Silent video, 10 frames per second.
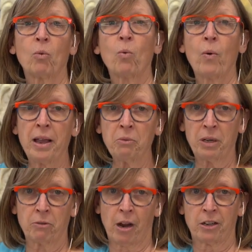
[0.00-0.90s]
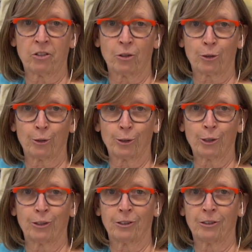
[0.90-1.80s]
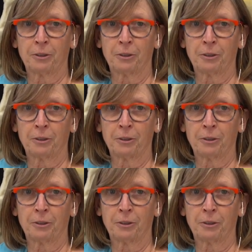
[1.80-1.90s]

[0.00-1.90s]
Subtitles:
when we ride a circle or turn.